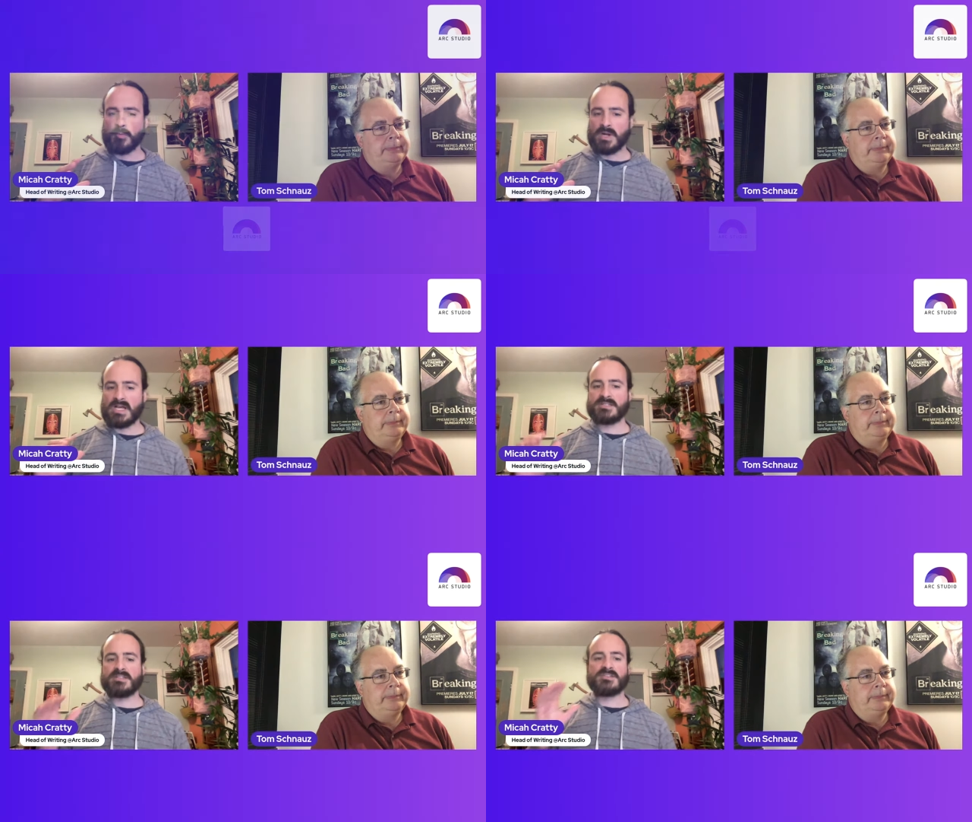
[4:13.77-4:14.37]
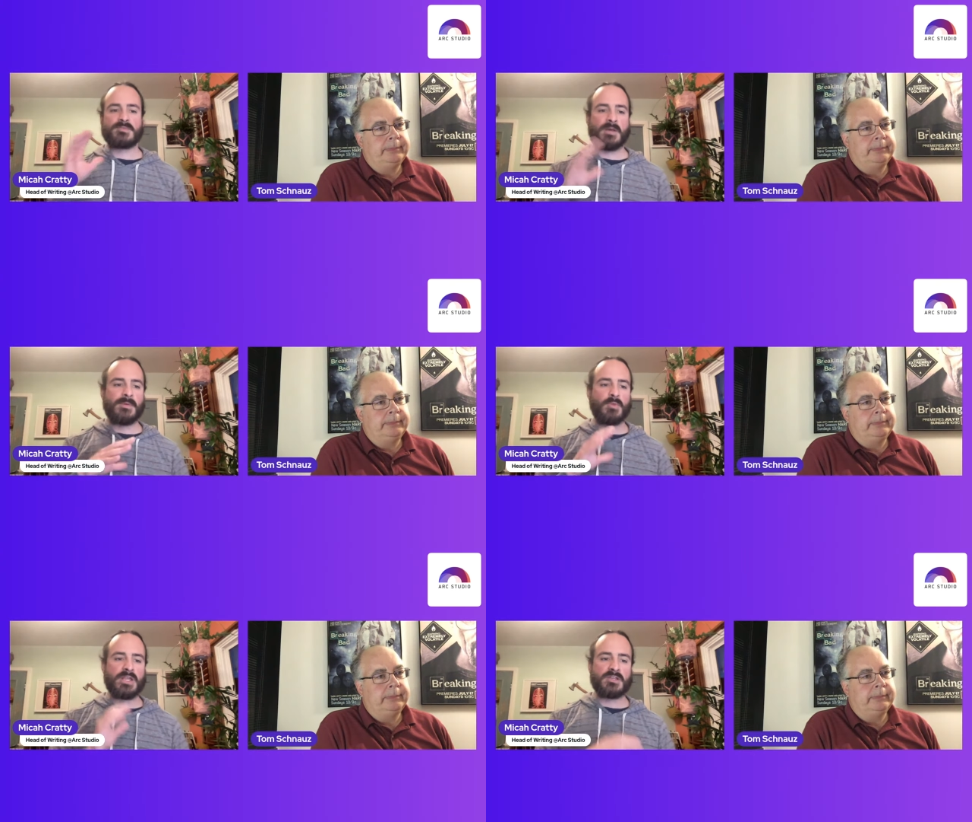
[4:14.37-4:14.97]
Speaker 1: process of talking
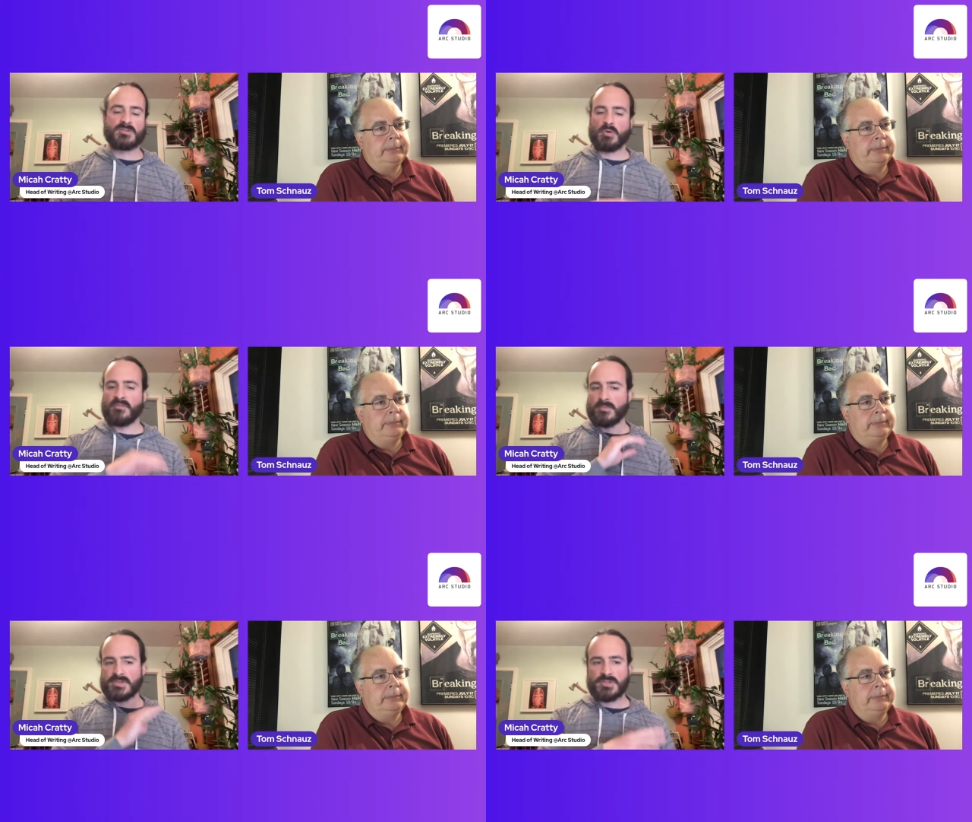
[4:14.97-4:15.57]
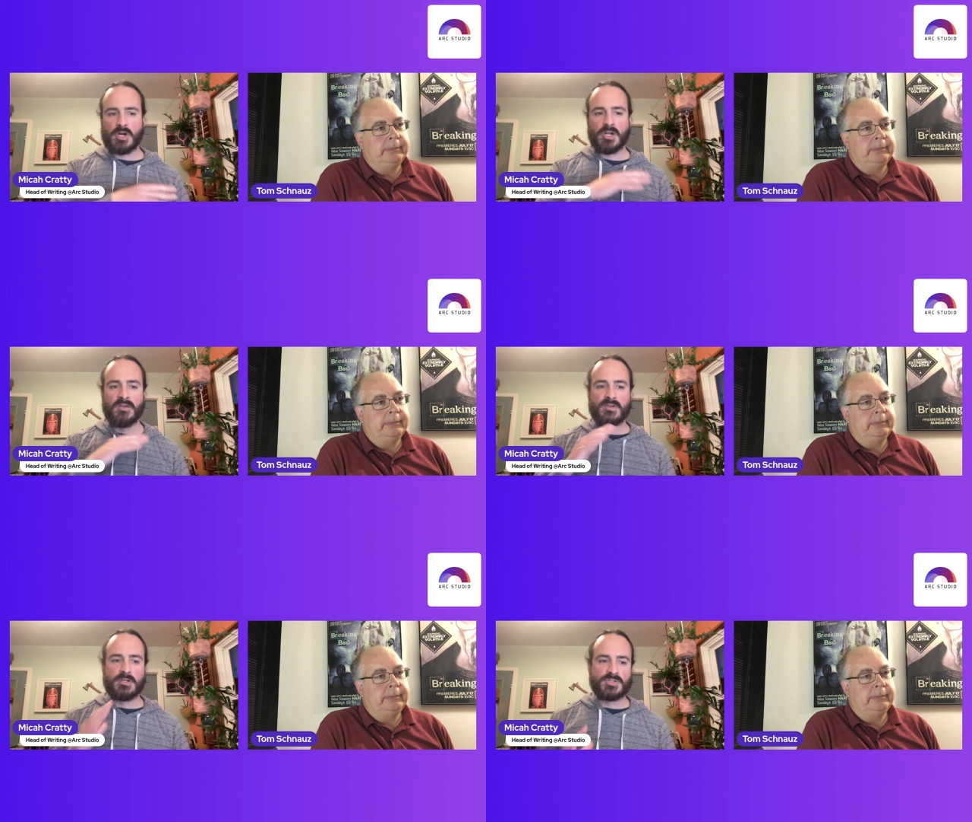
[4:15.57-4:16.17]
about breaking story from the start
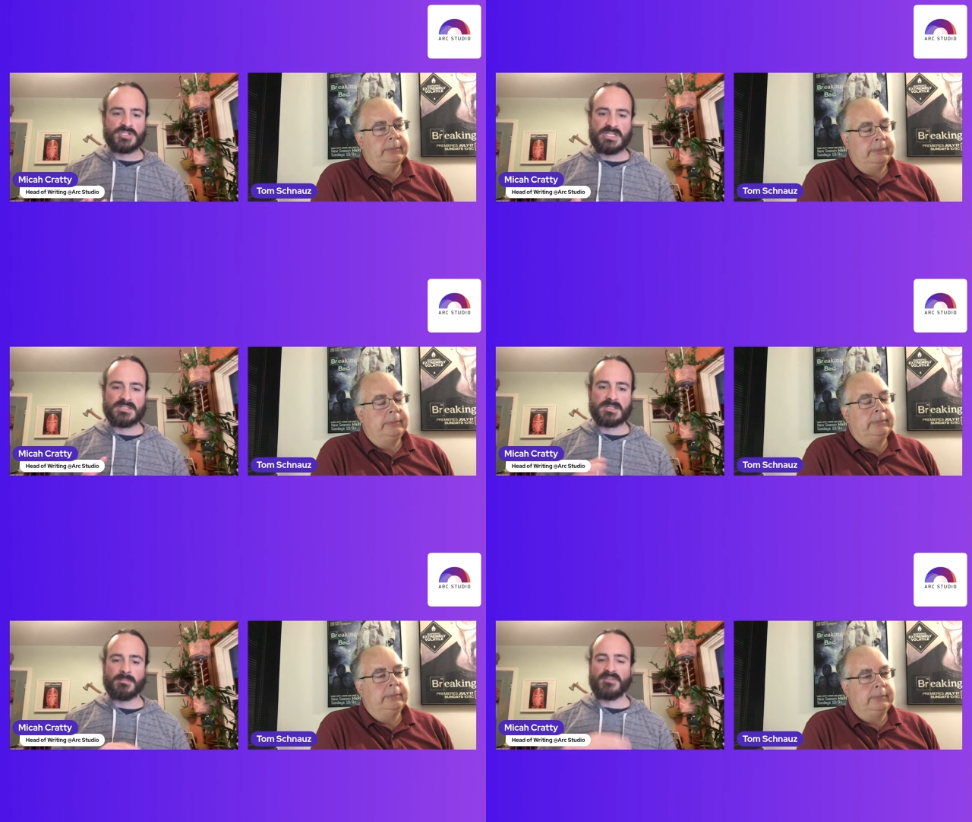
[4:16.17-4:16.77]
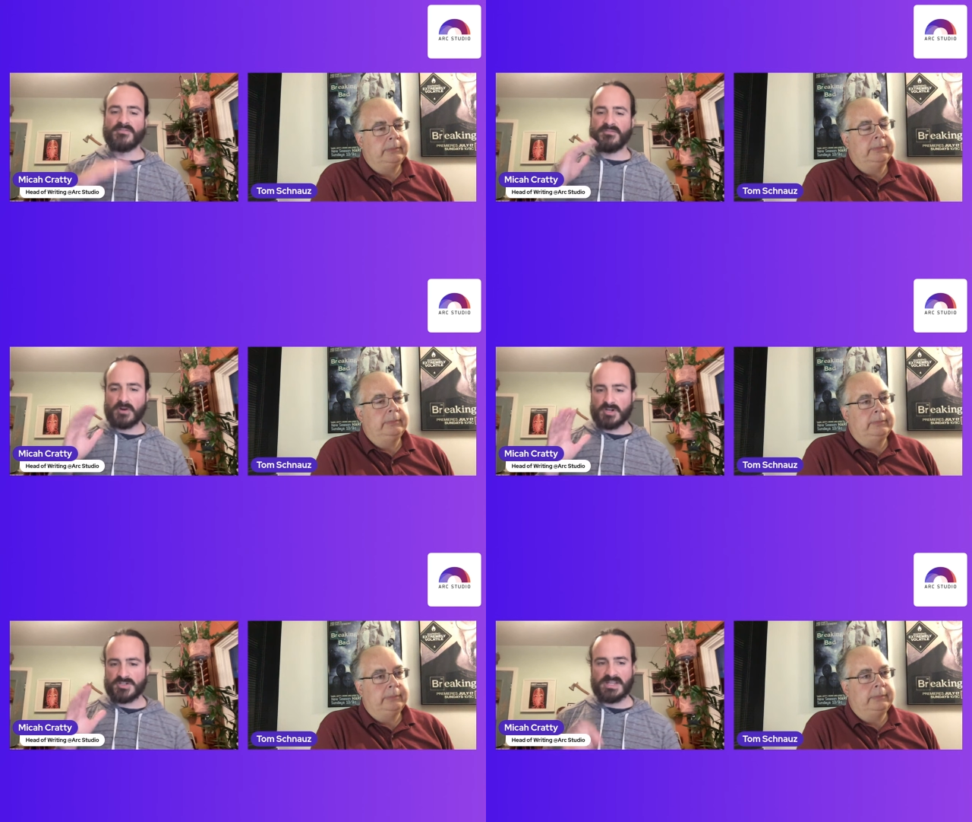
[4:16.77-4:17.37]
of a new season, but
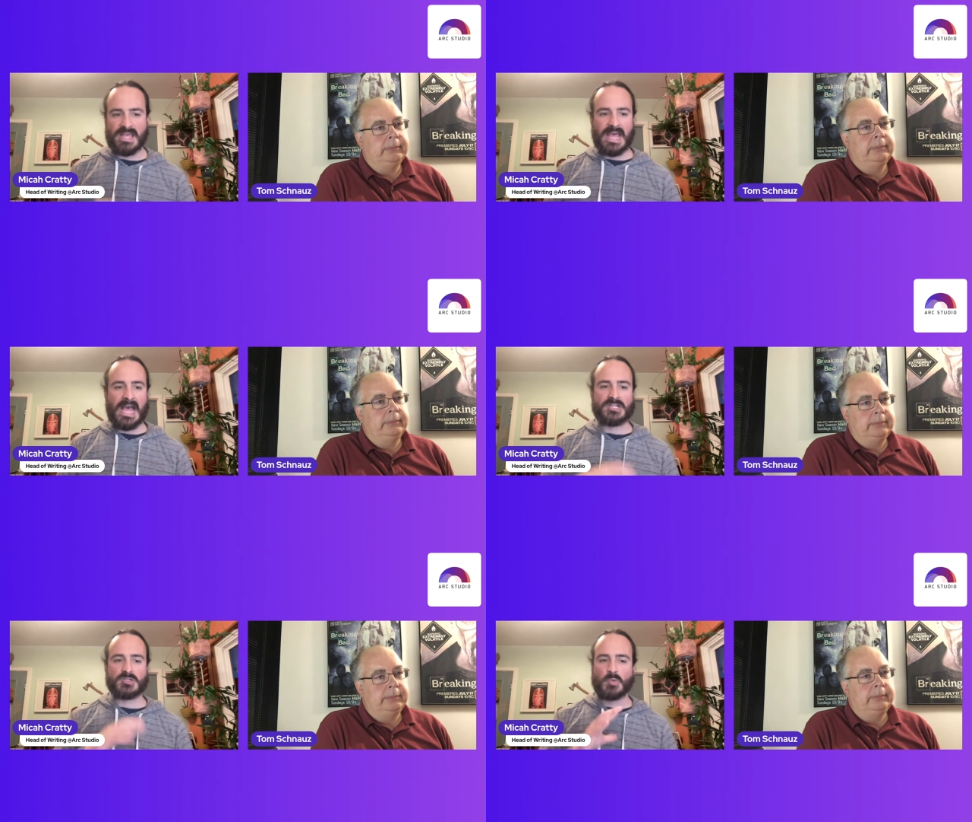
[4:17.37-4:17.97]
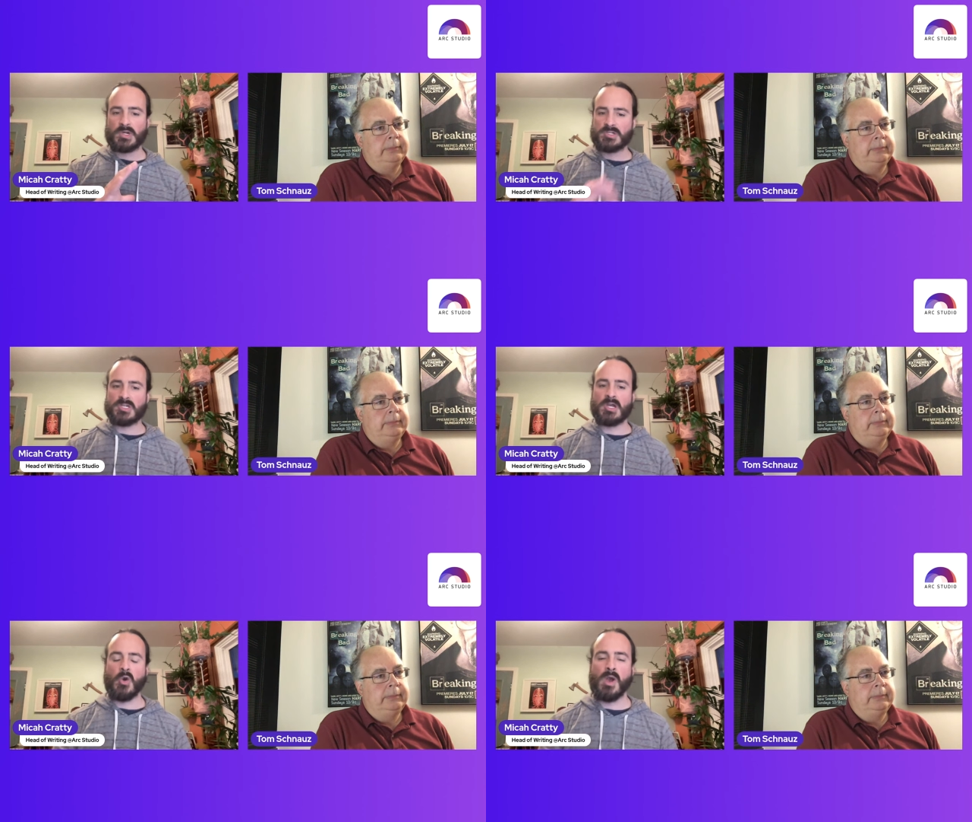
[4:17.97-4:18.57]
first, I just want to
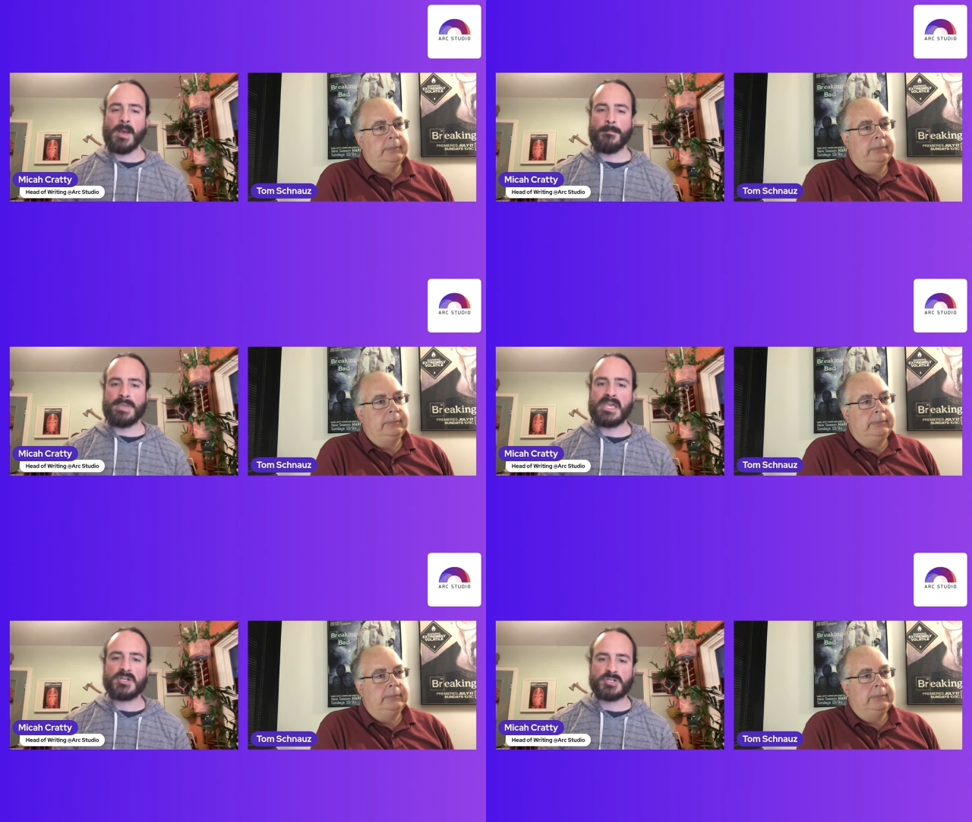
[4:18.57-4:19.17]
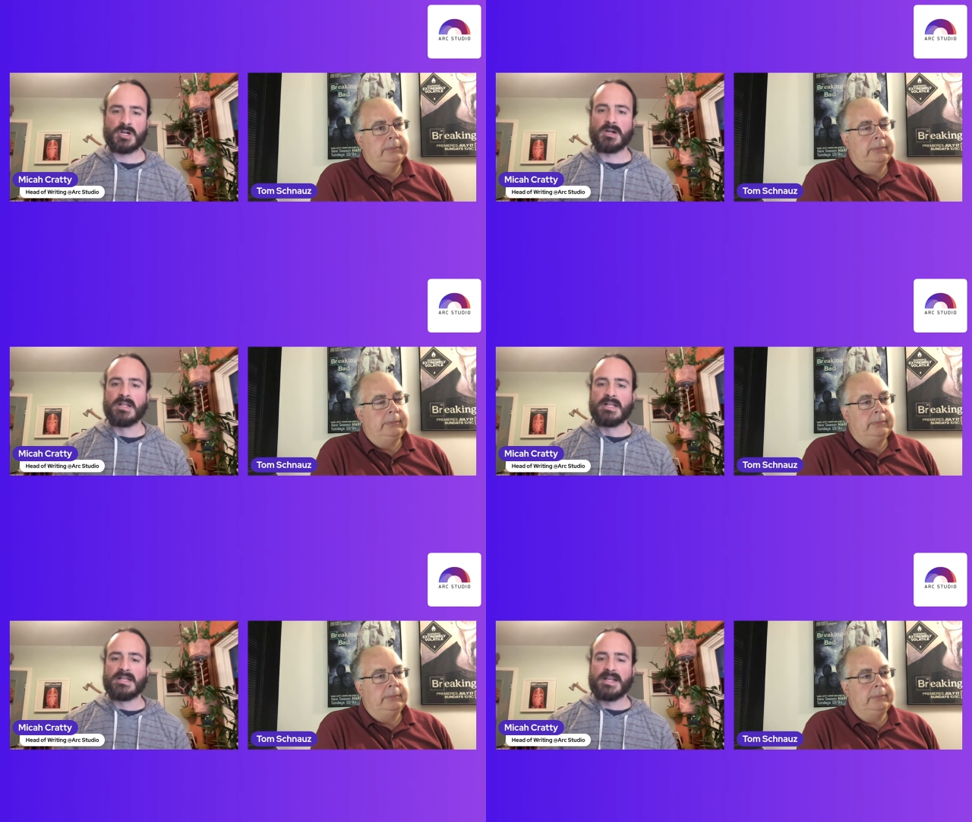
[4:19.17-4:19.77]
show a picture,
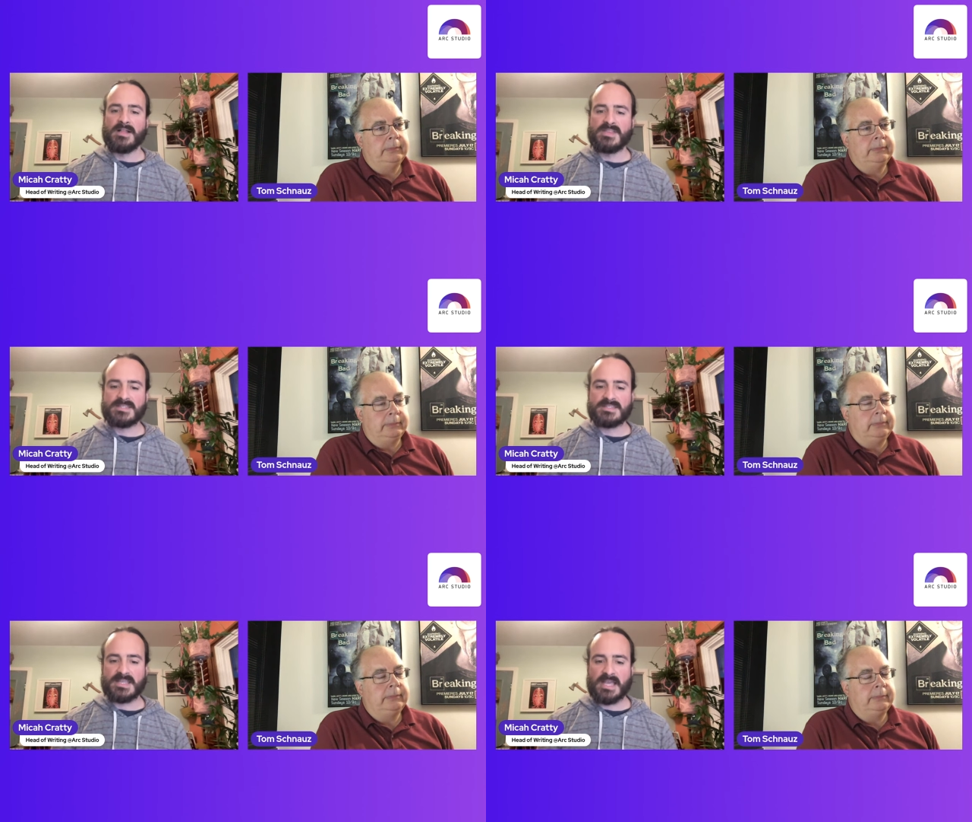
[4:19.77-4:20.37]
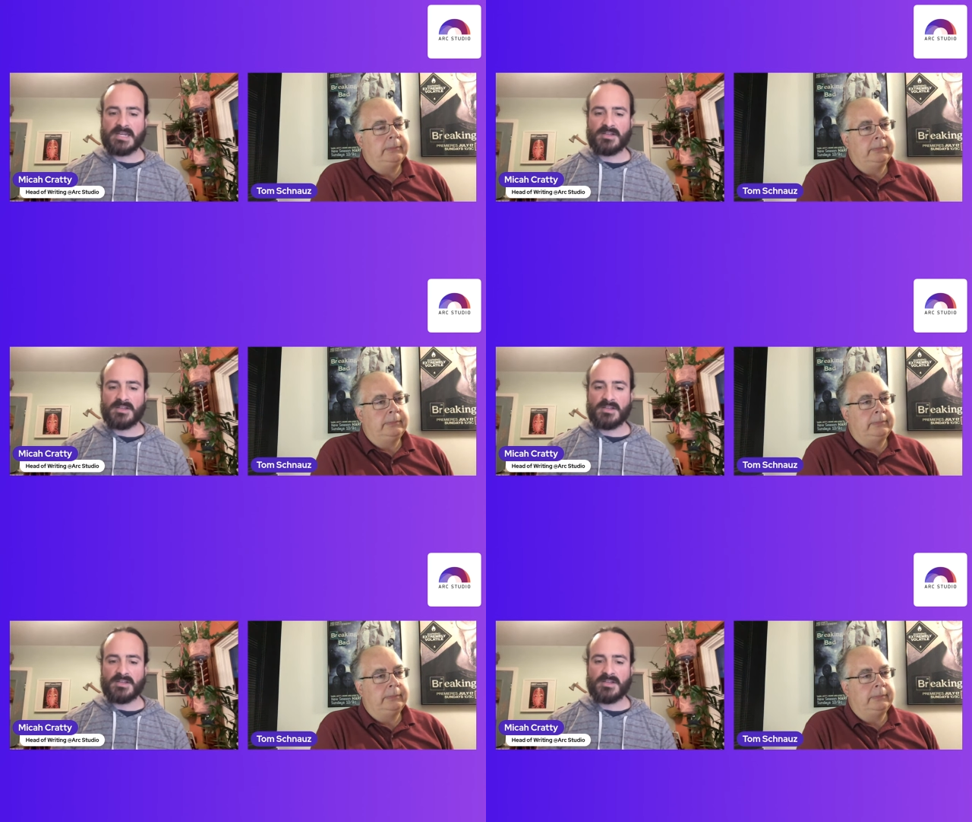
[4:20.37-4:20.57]
and this is kind